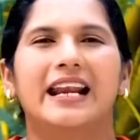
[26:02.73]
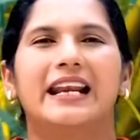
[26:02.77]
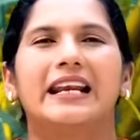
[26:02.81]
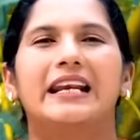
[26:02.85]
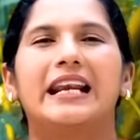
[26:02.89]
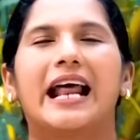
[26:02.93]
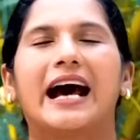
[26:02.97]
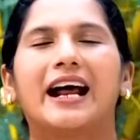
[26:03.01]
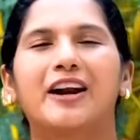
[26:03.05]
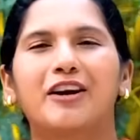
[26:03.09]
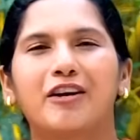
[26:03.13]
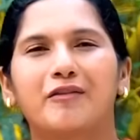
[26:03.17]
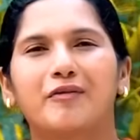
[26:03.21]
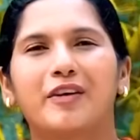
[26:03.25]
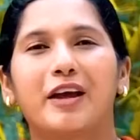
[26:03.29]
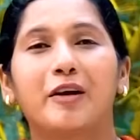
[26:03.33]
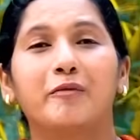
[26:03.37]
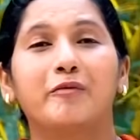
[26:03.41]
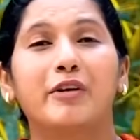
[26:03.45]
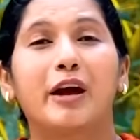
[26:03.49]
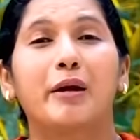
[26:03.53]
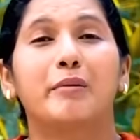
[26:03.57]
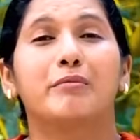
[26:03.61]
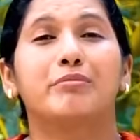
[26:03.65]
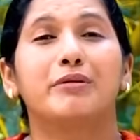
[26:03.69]
None of
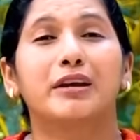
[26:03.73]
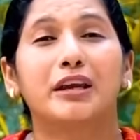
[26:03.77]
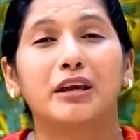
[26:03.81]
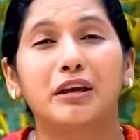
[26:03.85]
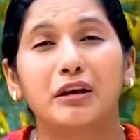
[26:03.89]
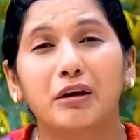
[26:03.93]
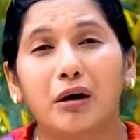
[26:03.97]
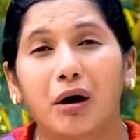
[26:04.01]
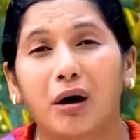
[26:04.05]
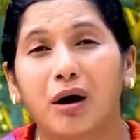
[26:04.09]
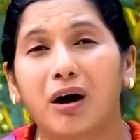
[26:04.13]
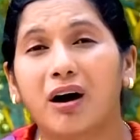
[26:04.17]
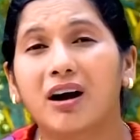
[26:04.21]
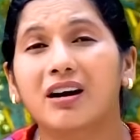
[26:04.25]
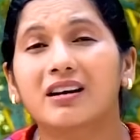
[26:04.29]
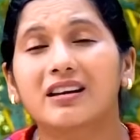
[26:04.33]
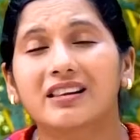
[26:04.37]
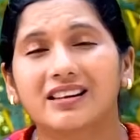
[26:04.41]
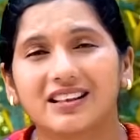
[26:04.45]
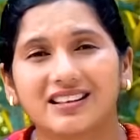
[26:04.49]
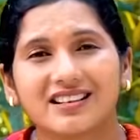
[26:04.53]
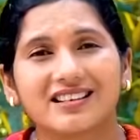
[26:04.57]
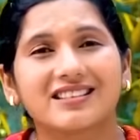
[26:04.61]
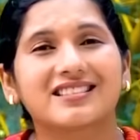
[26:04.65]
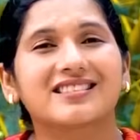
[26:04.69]
them were
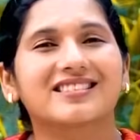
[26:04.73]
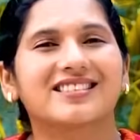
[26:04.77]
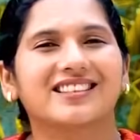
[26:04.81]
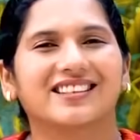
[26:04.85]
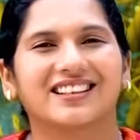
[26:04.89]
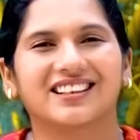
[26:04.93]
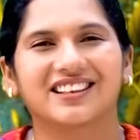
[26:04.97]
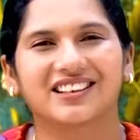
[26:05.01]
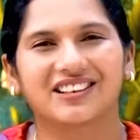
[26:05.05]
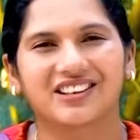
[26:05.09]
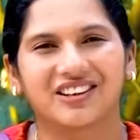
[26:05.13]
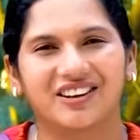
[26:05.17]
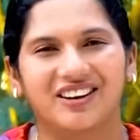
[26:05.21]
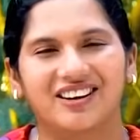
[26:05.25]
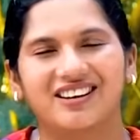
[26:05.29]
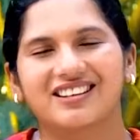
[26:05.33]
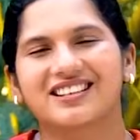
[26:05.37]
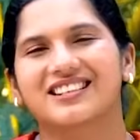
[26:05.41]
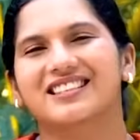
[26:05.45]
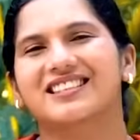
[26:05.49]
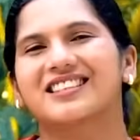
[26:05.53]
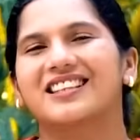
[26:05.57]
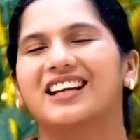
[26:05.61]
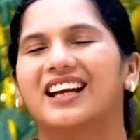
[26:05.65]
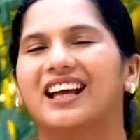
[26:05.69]
beyond the
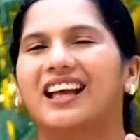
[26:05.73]
synagogues.